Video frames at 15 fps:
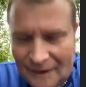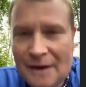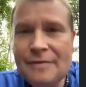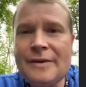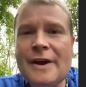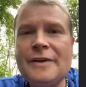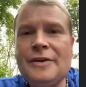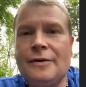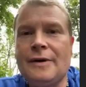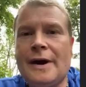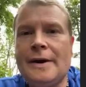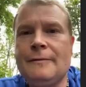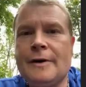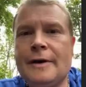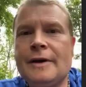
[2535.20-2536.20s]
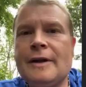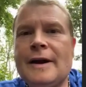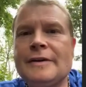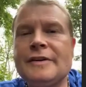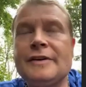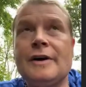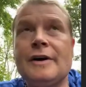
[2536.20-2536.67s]
Thank you. I am very
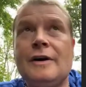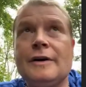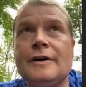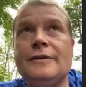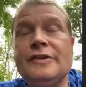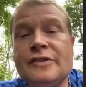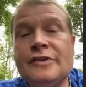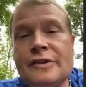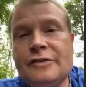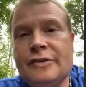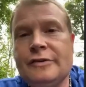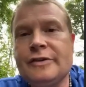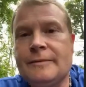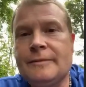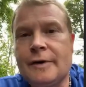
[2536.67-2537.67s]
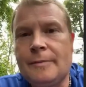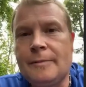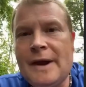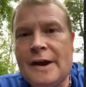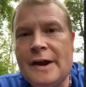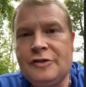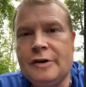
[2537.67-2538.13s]
glad to talk on these issues. I'm very
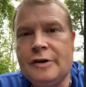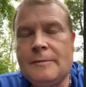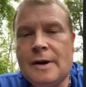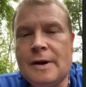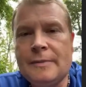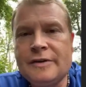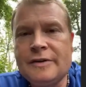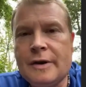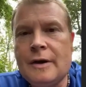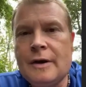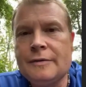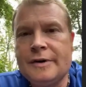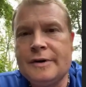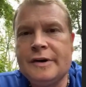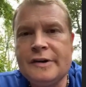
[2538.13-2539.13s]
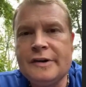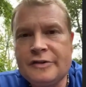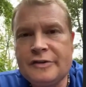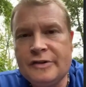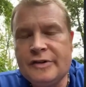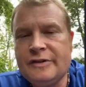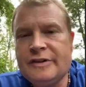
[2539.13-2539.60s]
passionate about mental health and
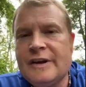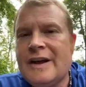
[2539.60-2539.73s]
addictions